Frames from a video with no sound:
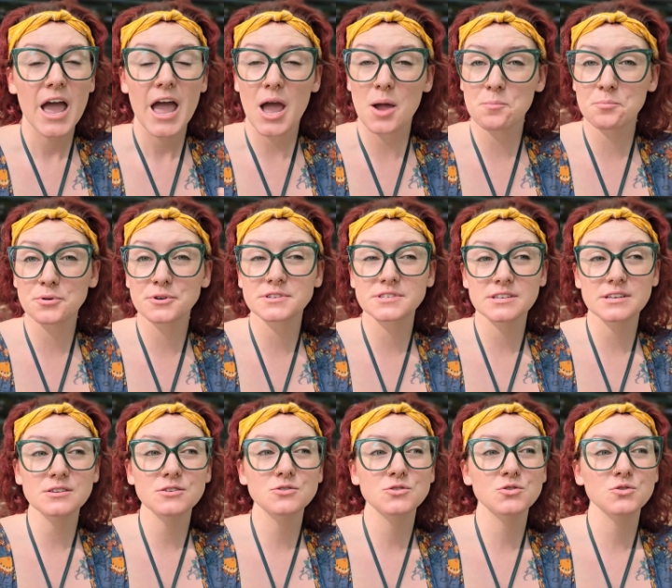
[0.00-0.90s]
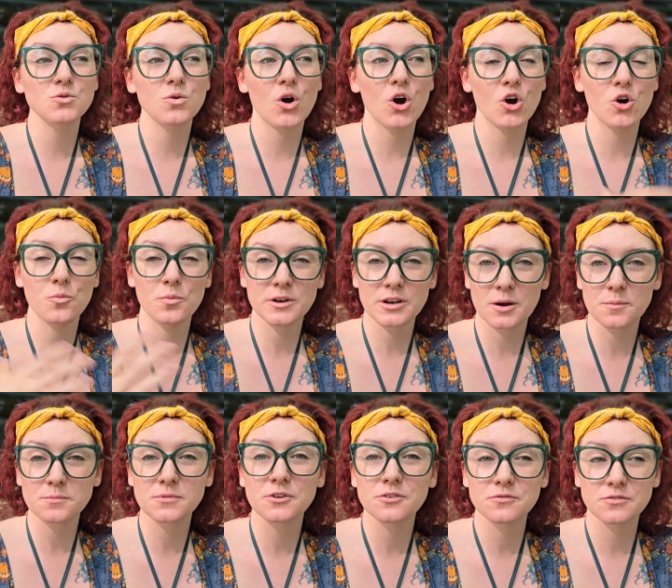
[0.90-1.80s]
and proceeded to open
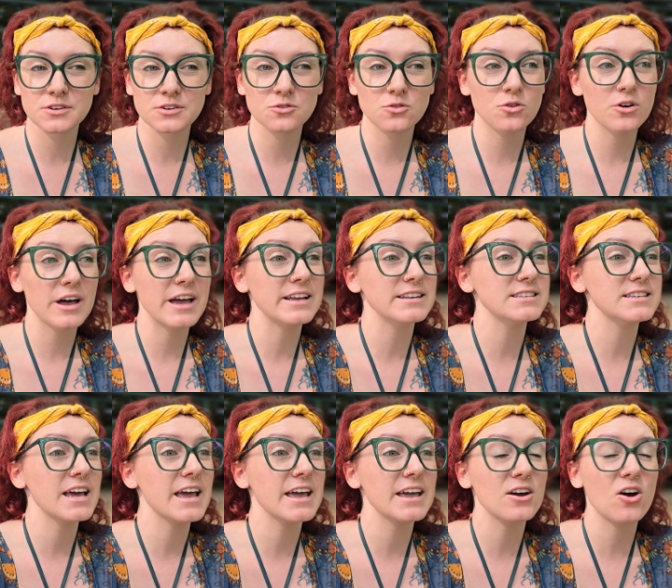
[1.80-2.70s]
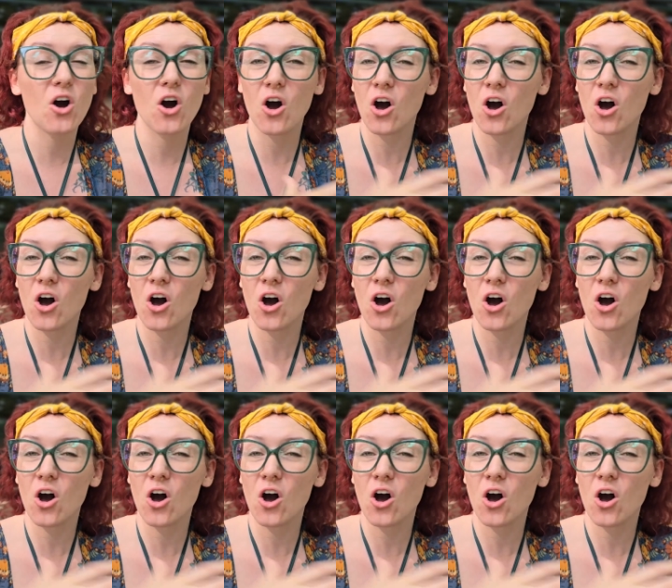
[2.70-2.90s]
up their vehicle and take